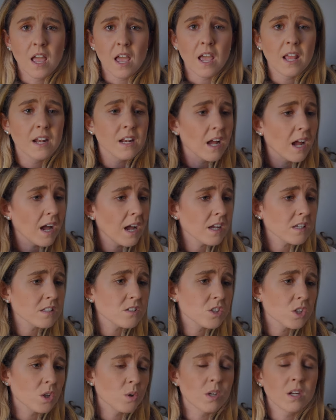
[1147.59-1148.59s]
and
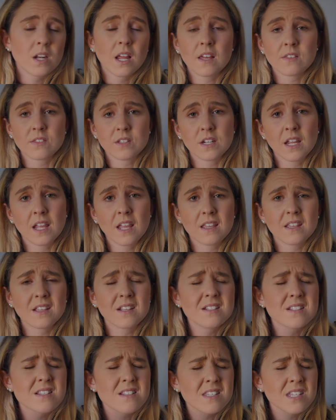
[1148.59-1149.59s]
as shown in Athlete A,
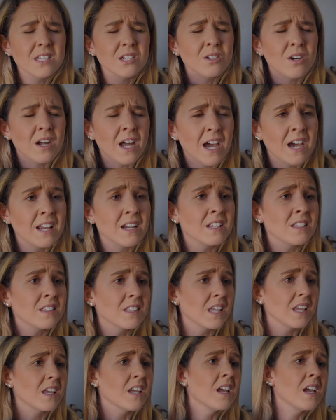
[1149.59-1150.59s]
can
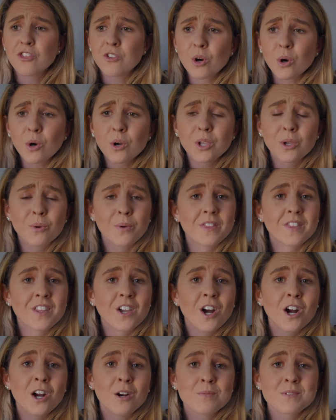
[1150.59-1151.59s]
single-handedly throw you in the
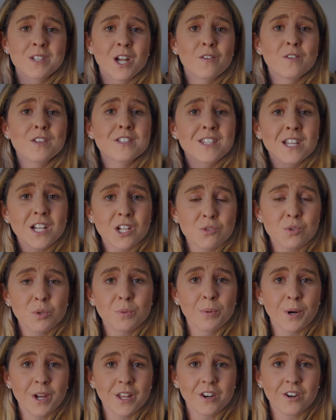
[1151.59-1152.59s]
arms of a
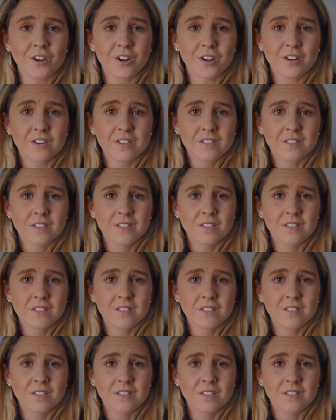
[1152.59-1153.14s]
sexual predator.